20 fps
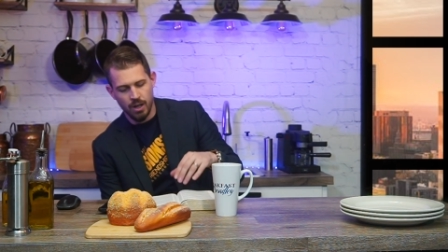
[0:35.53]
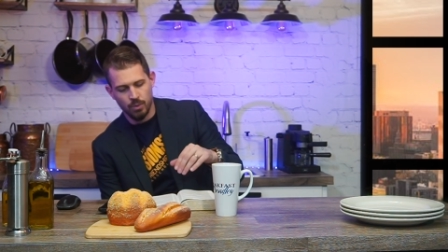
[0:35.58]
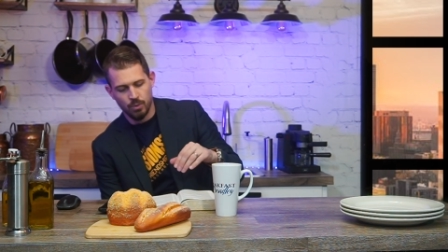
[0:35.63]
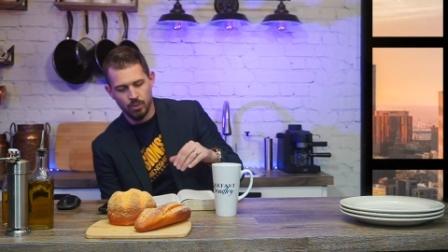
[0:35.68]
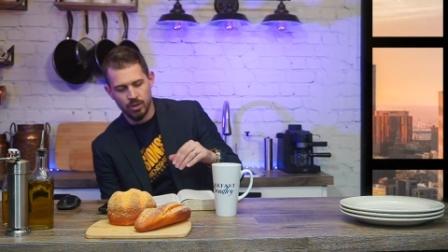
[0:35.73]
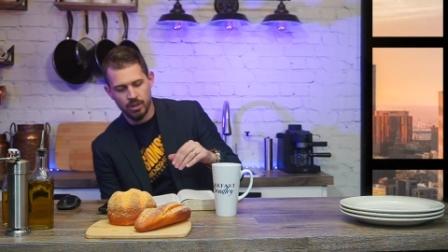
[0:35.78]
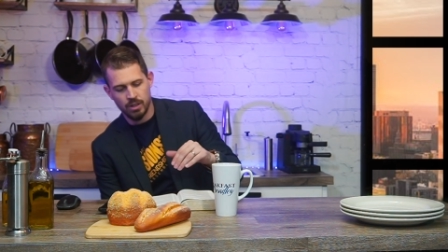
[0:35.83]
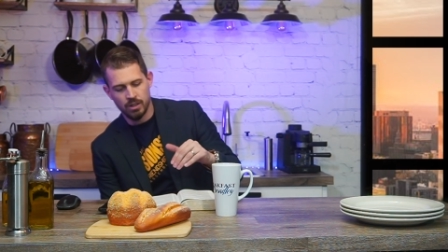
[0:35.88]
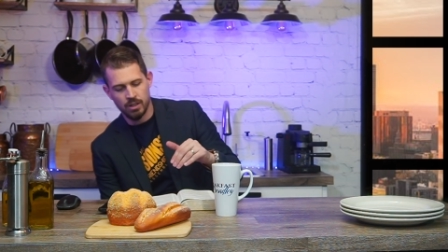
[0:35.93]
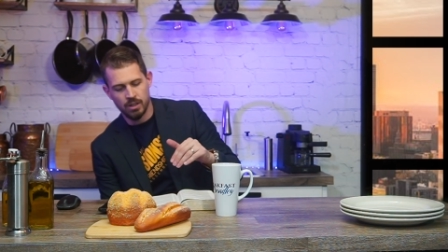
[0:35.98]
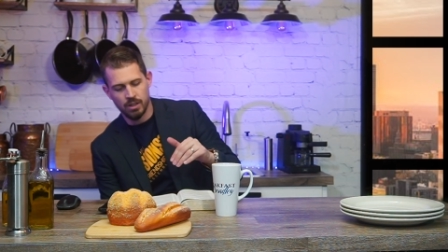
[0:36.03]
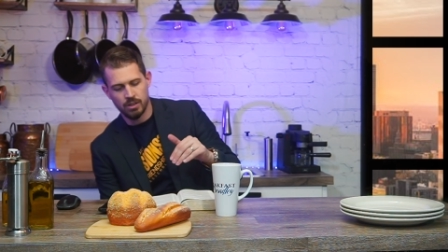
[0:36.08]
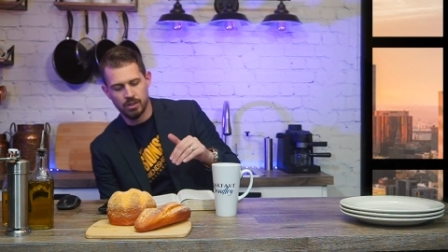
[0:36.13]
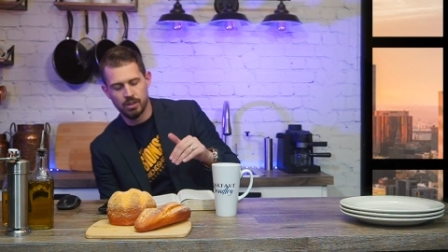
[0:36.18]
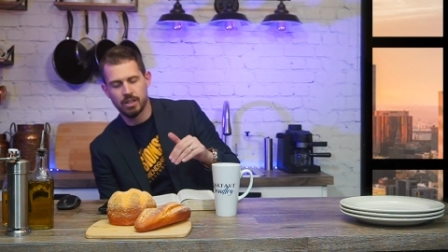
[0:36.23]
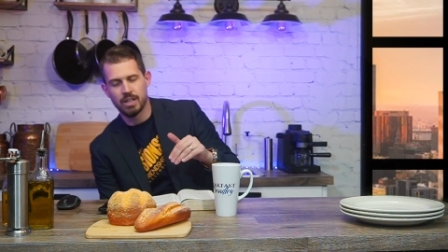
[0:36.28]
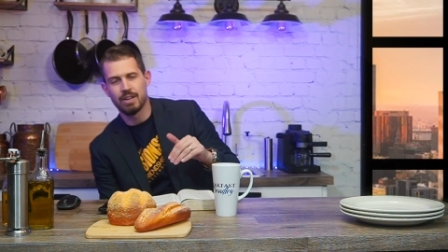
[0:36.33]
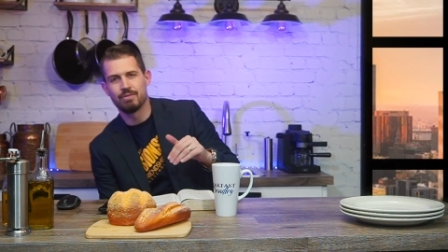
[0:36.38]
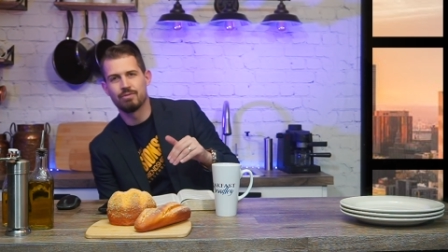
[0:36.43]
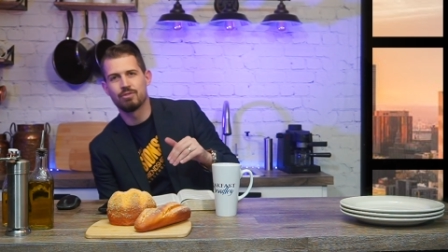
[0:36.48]
We're gonna
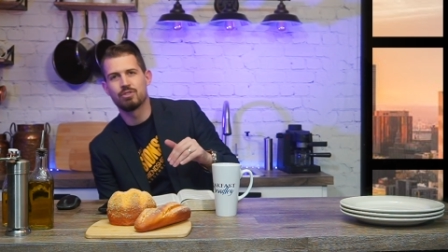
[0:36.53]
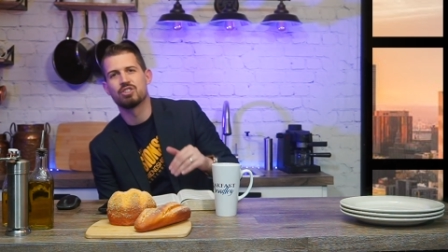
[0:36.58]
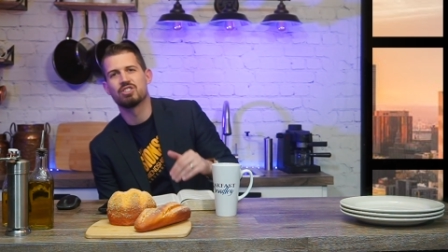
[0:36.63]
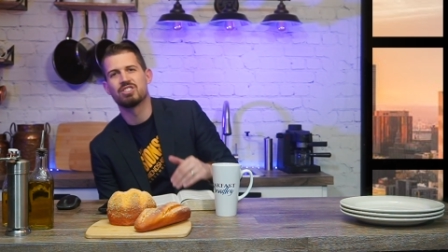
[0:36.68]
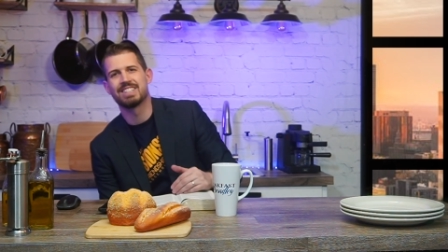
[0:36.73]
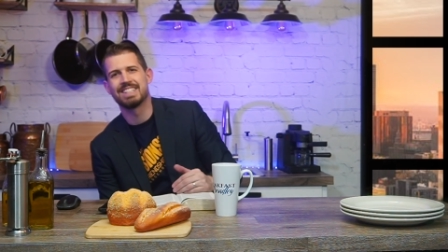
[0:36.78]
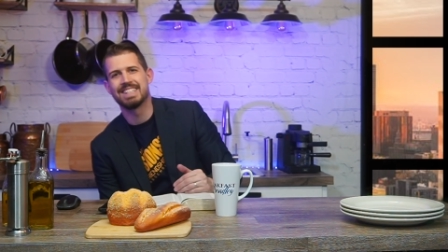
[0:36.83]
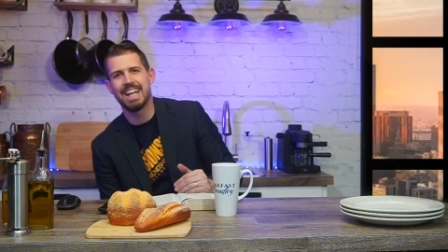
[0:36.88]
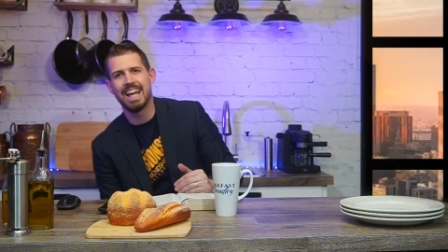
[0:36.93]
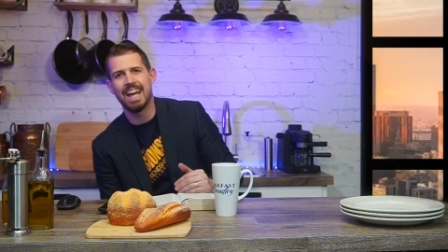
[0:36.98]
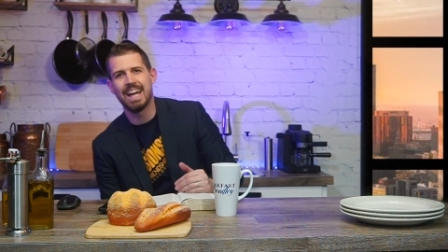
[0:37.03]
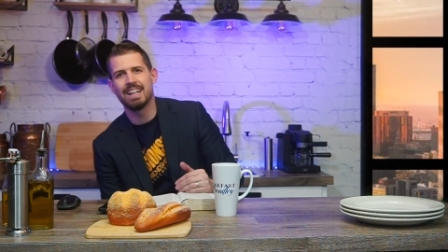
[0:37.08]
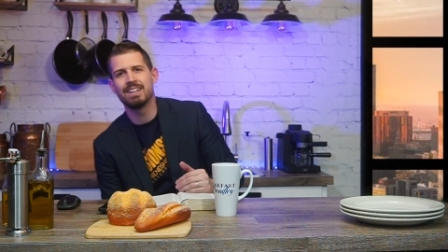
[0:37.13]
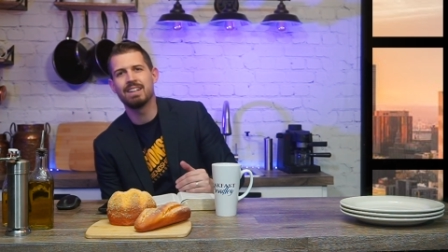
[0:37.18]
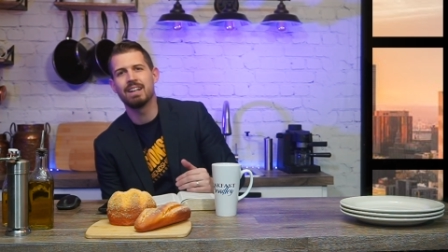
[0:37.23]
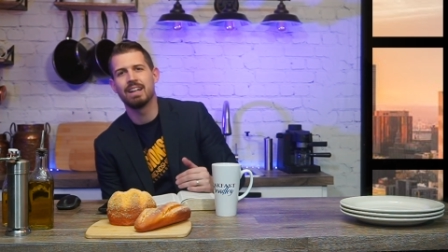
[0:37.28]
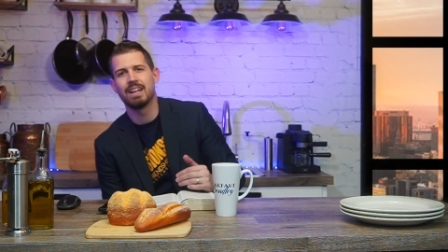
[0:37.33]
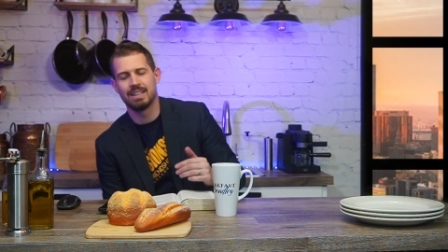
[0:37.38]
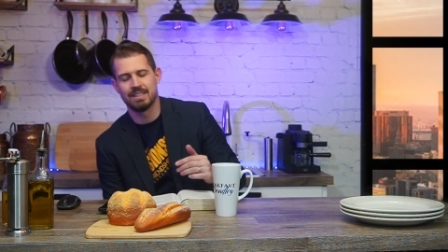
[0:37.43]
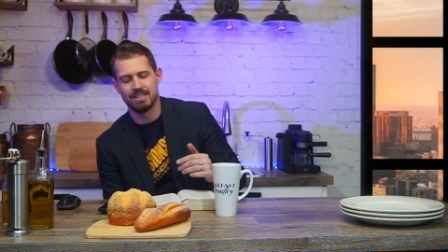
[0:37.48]
look at verse
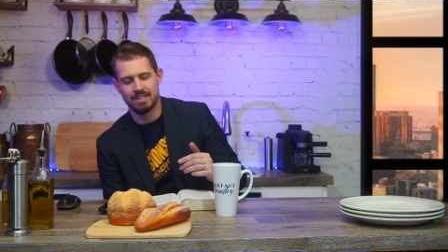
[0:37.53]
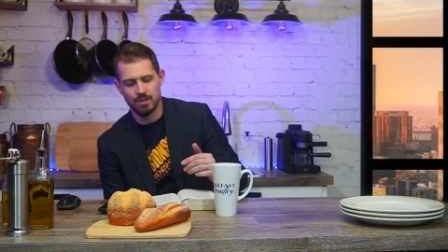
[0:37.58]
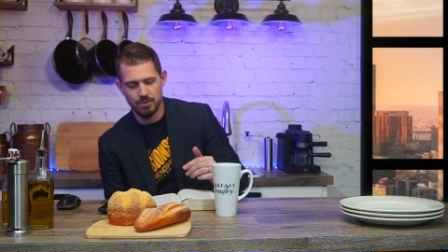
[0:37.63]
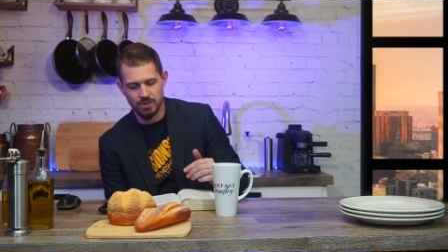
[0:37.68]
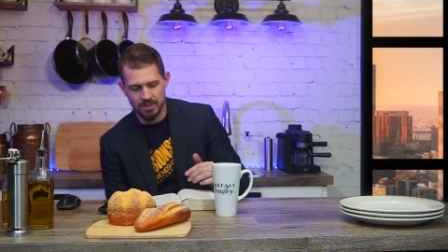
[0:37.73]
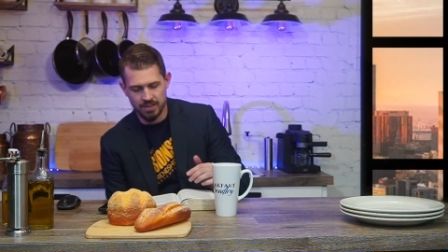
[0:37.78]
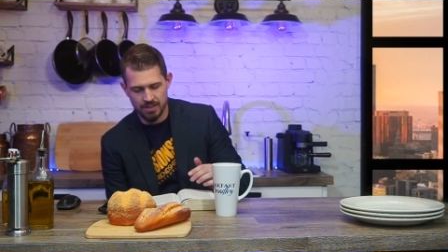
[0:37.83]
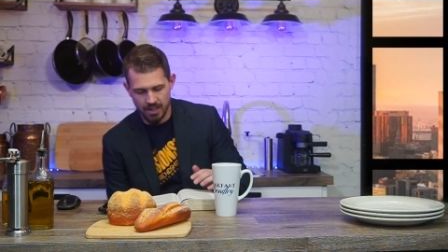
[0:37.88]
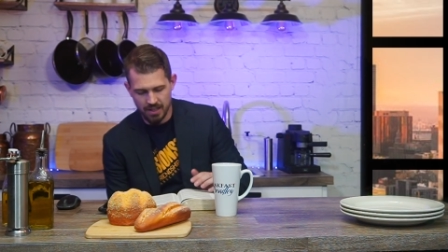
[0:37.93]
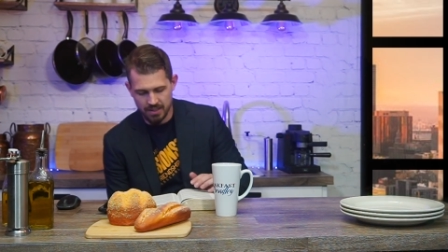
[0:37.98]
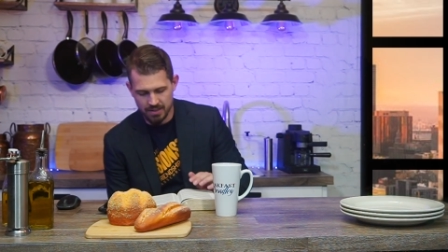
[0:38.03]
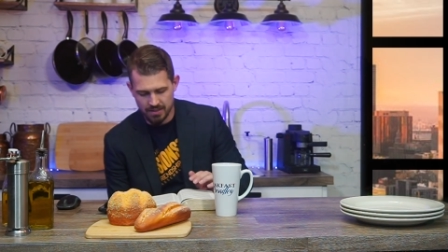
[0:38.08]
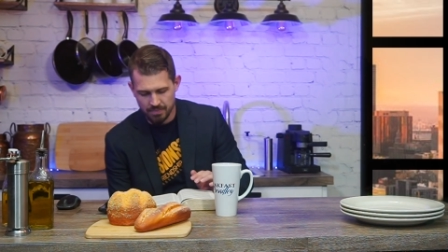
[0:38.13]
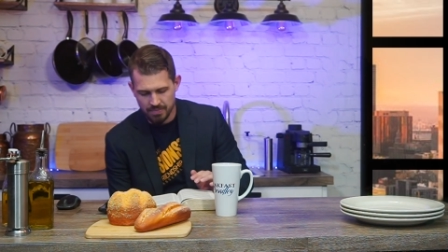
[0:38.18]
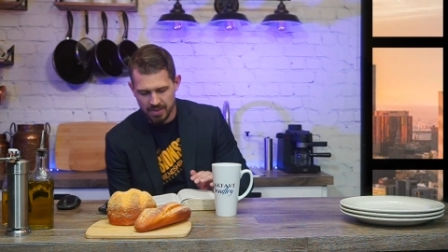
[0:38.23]
10 and see what it says.